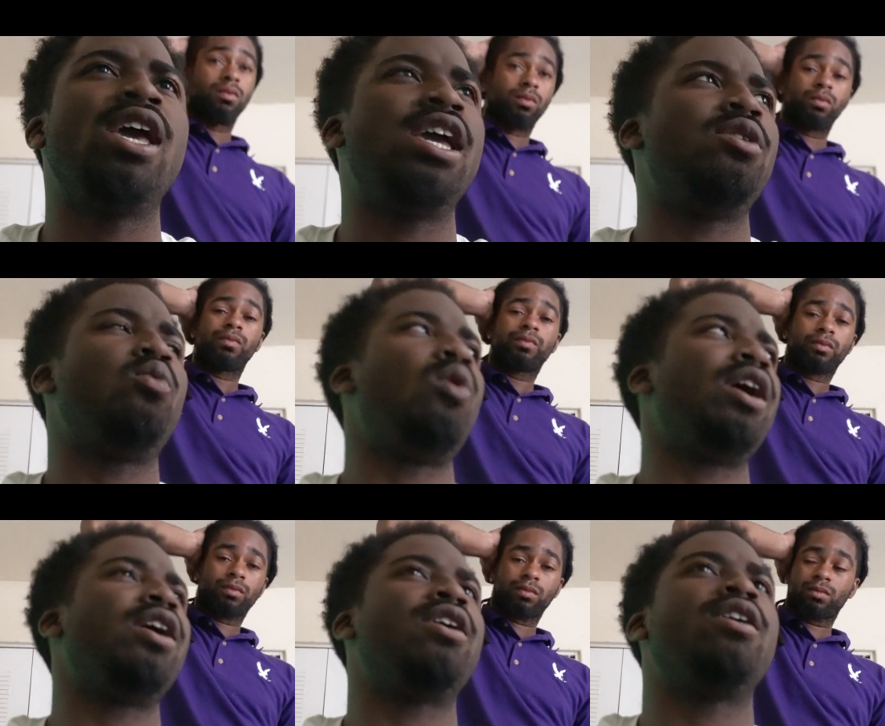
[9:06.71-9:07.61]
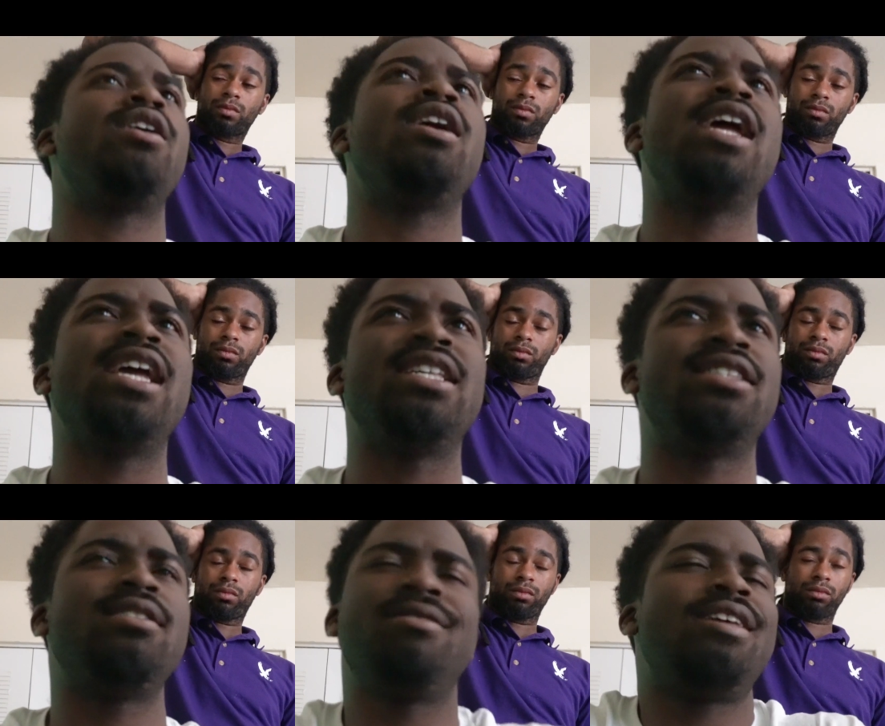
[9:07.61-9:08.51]
Speaker 1: and where
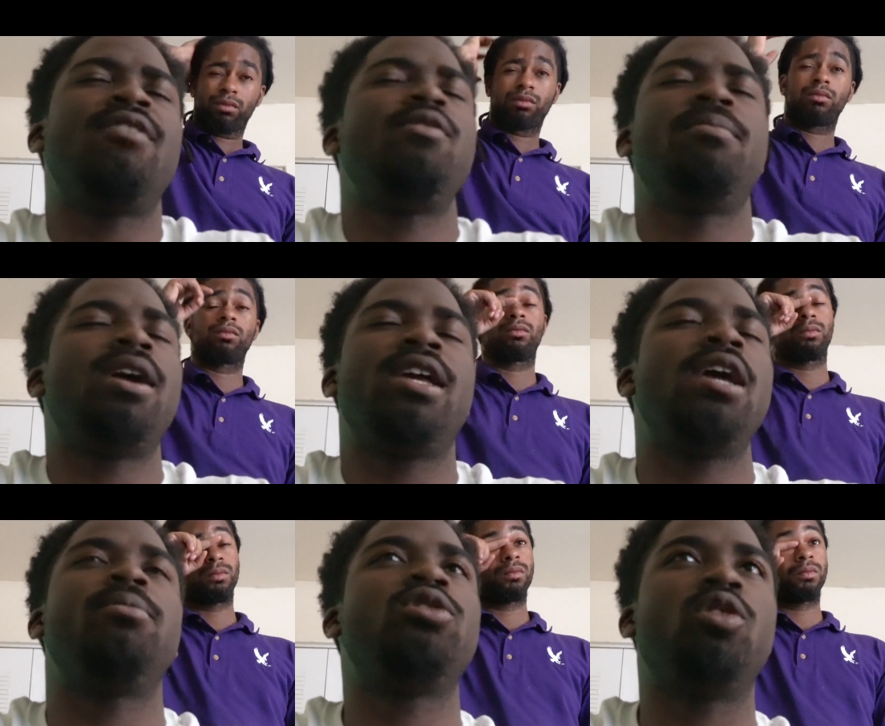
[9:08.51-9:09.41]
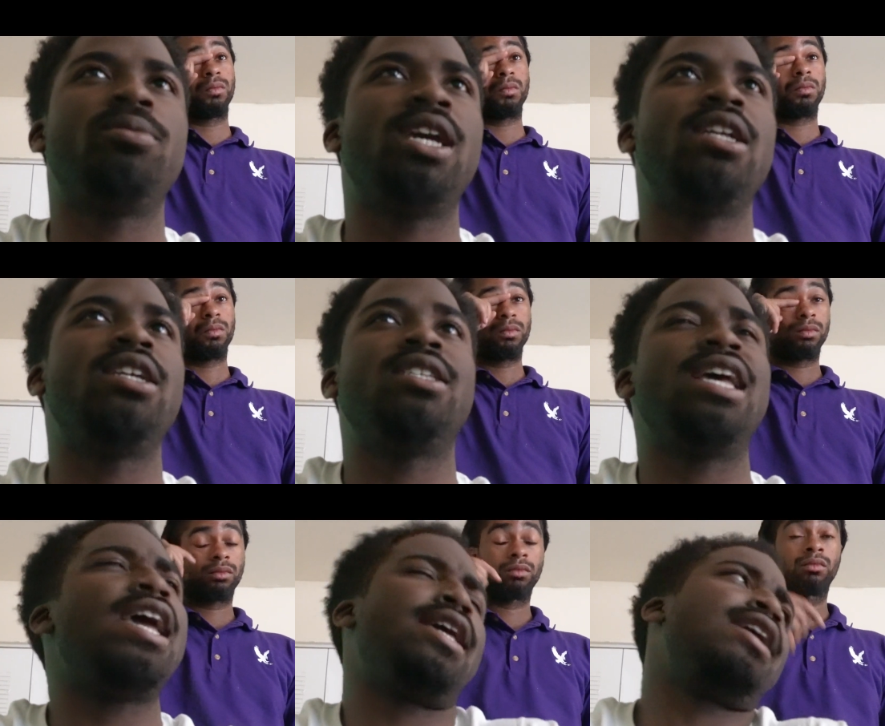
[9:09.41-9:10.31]
is everybody able to obtain these.
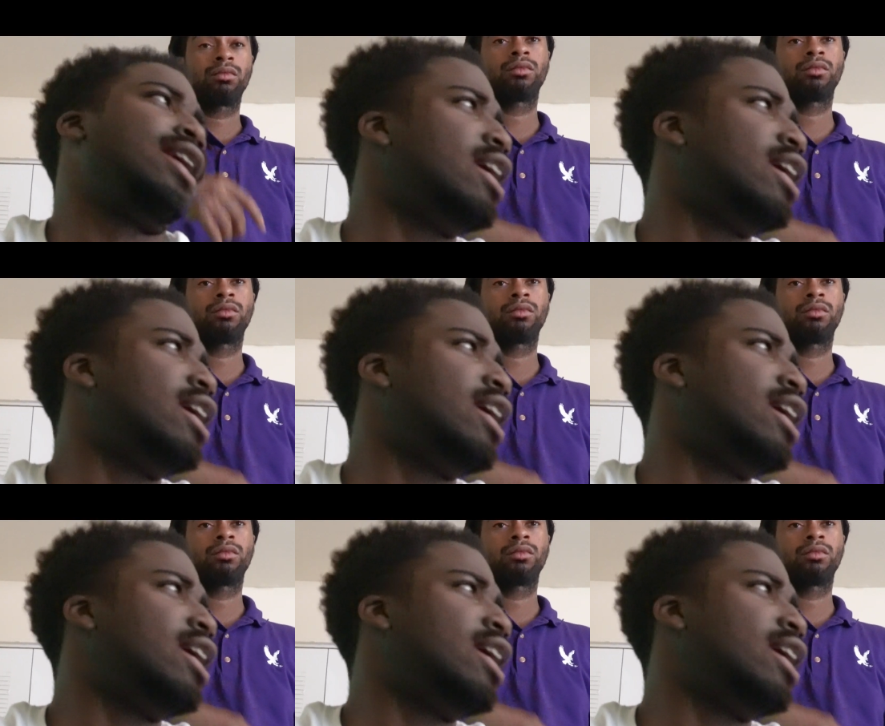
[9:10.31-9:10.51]
Can